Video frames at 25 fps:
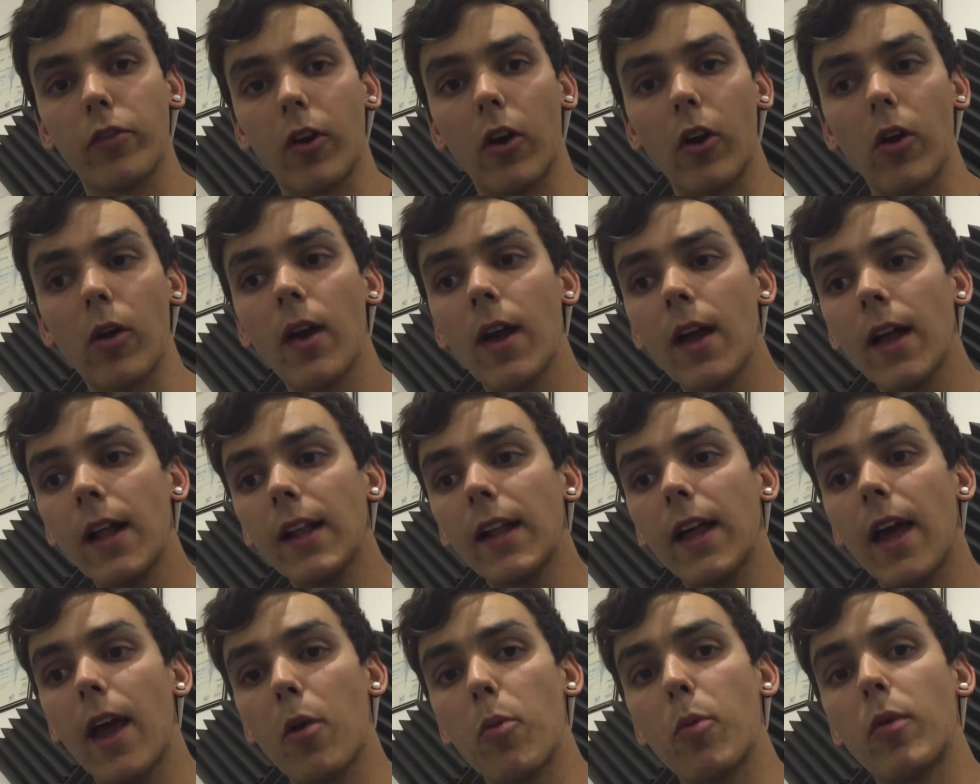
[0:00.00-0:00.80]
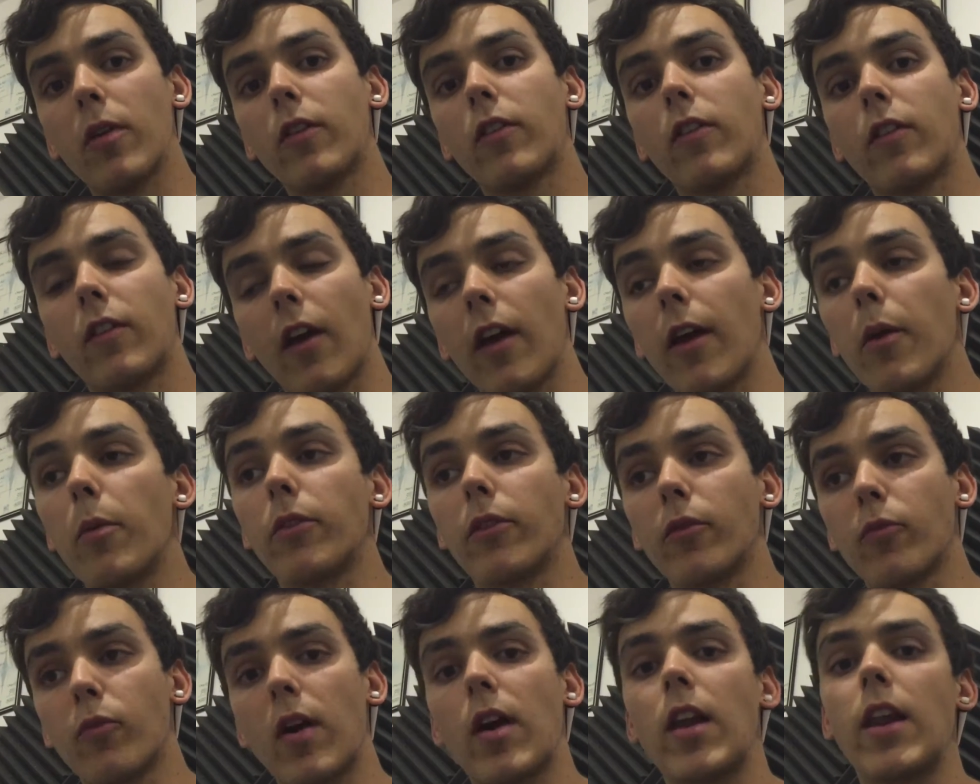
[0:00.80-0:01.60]
So it was
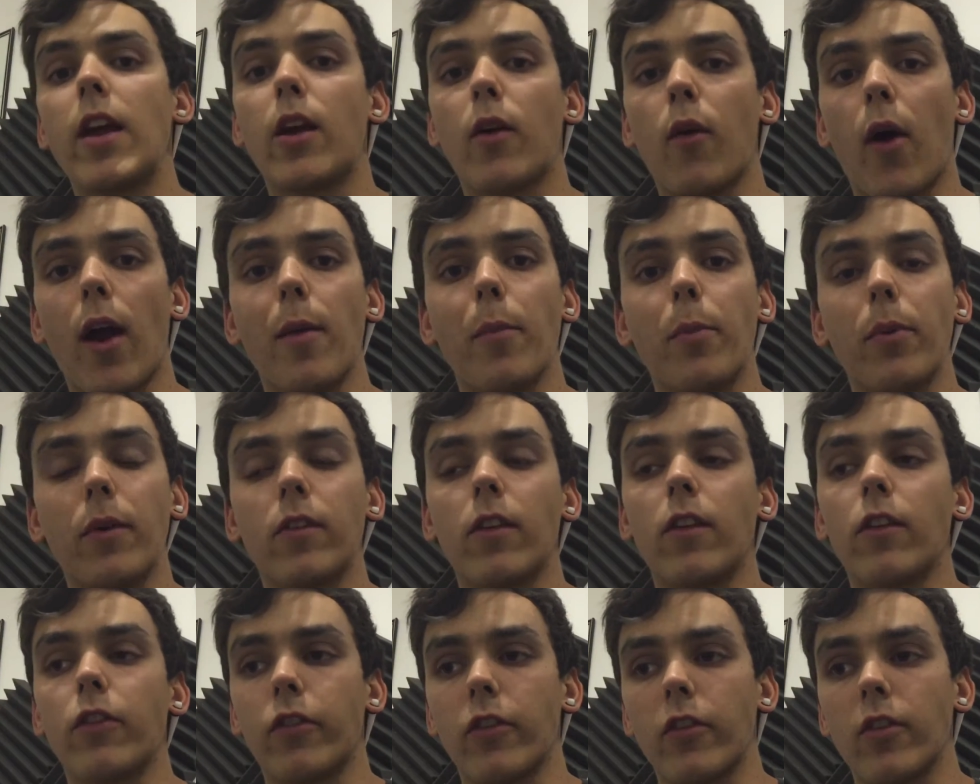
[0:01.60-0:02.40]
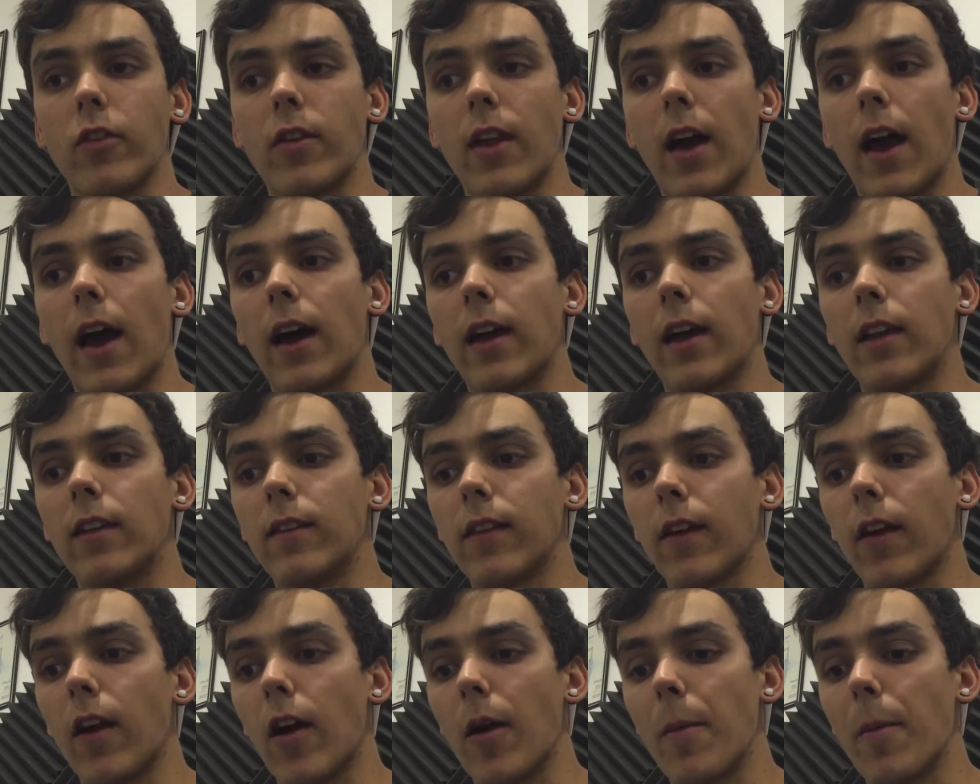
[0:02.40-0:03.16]
a really great position and